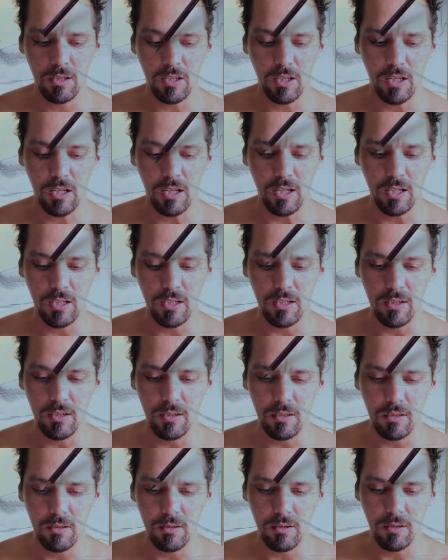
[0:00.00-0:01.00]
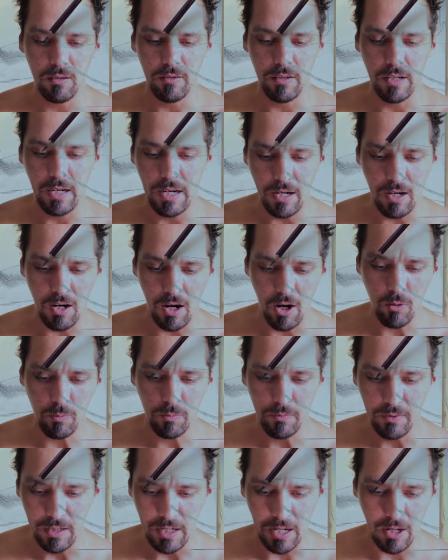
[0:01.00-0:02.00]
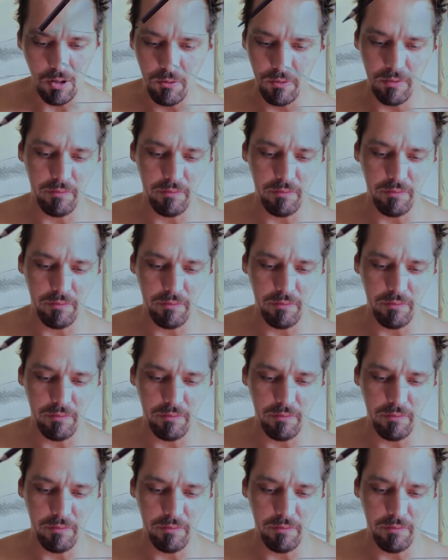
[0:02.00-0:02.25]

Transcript: and help narrow